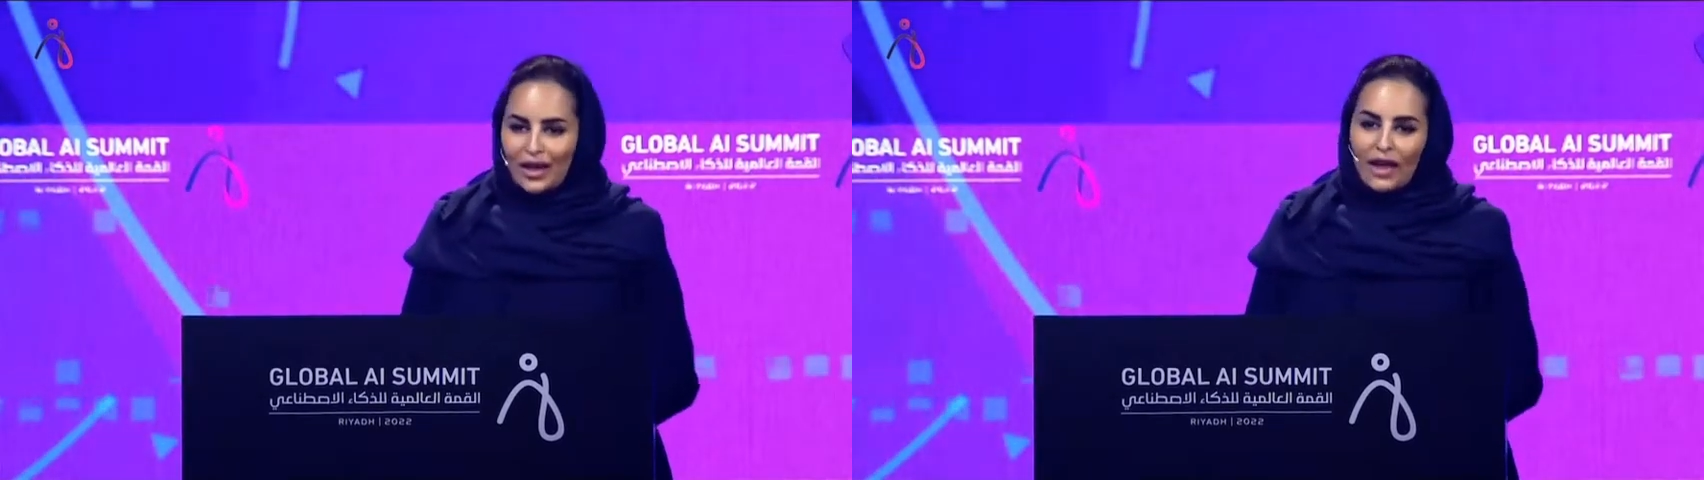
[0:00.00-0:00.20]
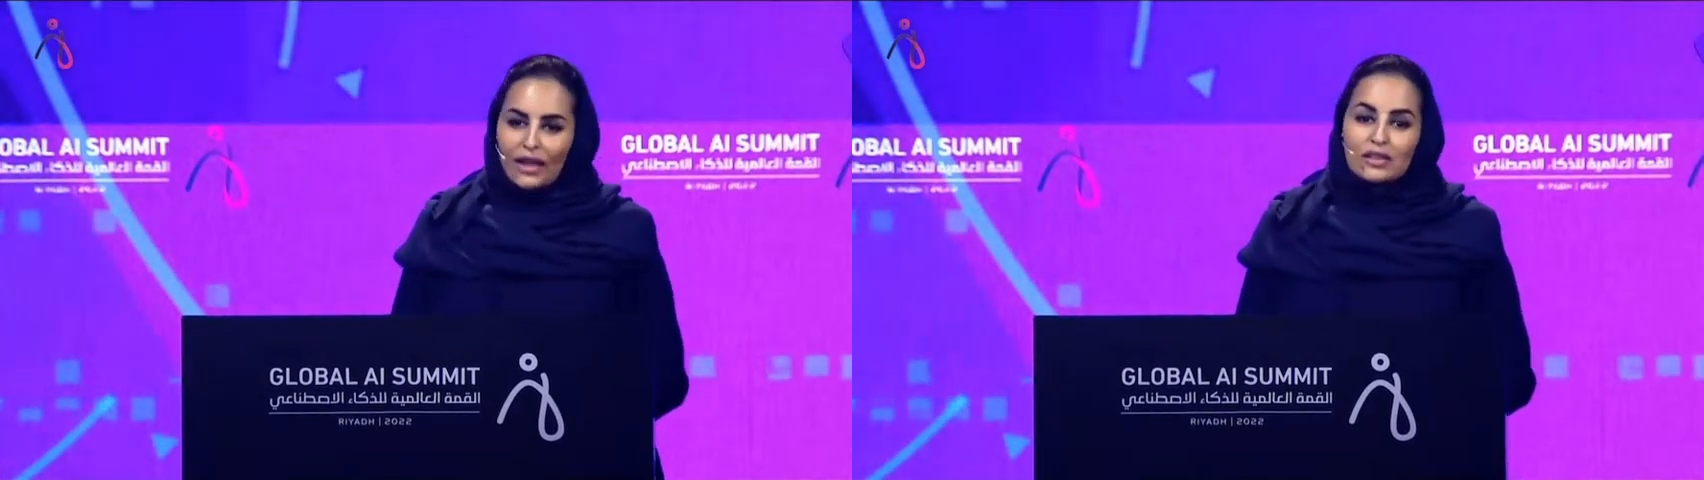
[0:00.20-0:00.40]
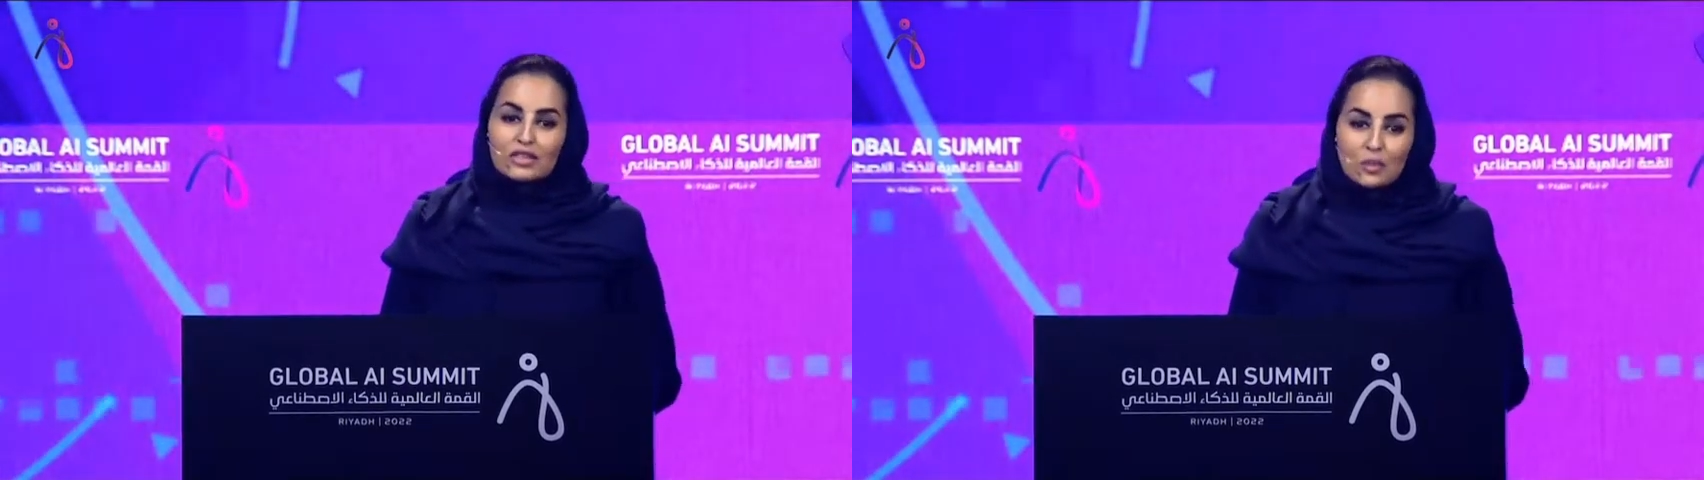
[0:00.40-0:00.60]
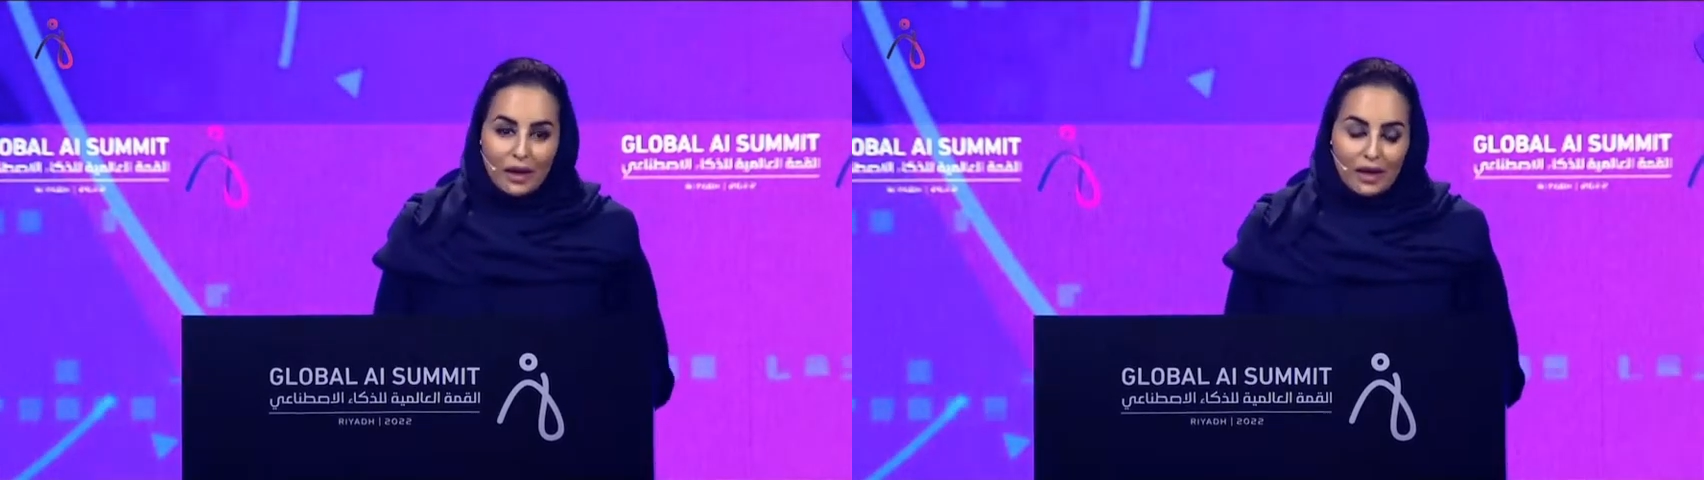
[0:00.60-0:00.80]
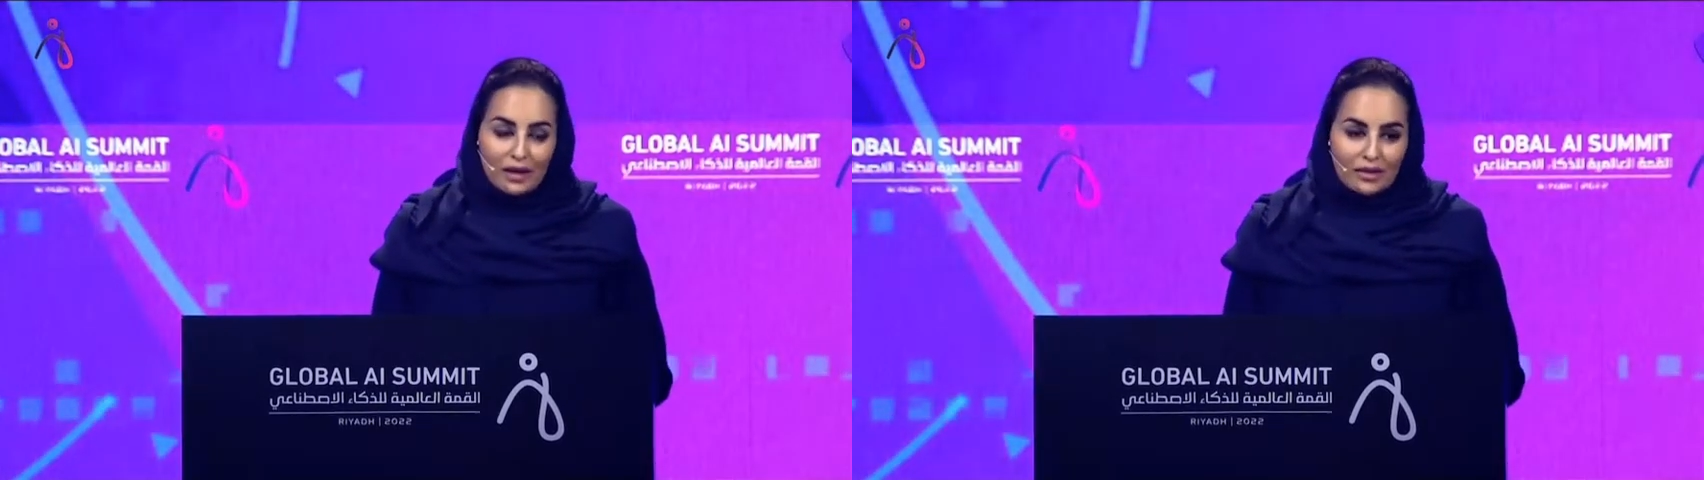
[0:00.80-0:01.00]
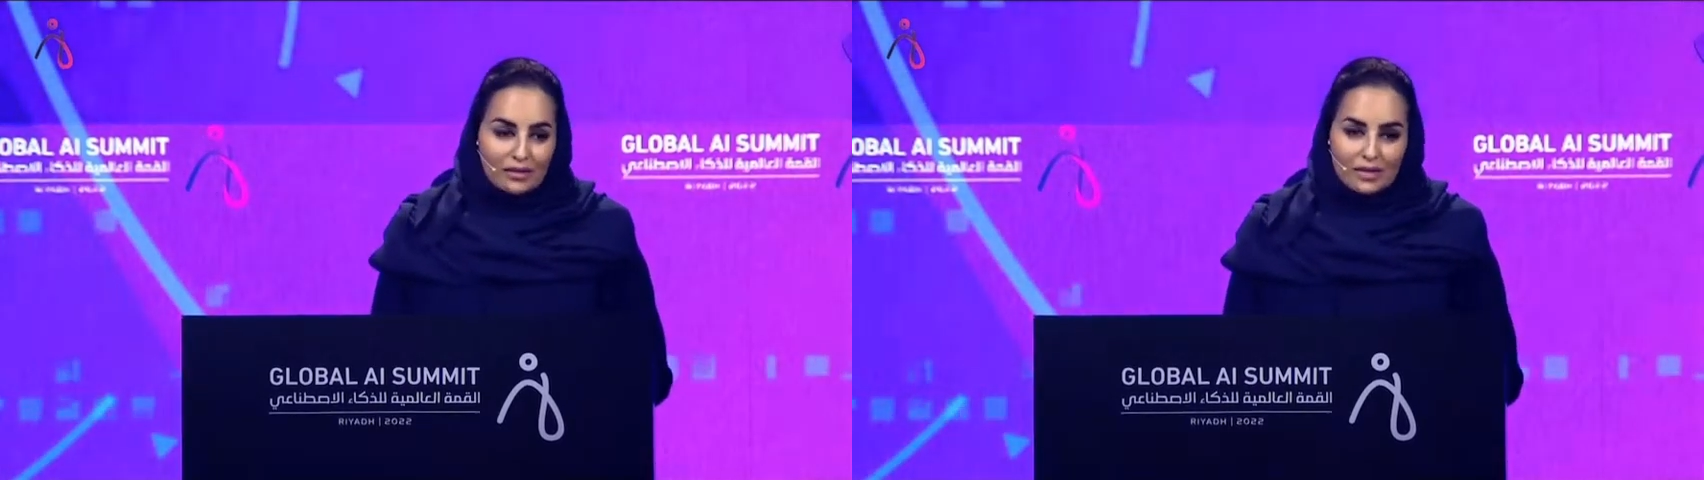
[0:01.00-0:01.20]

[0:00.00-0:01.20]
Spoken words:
and the speed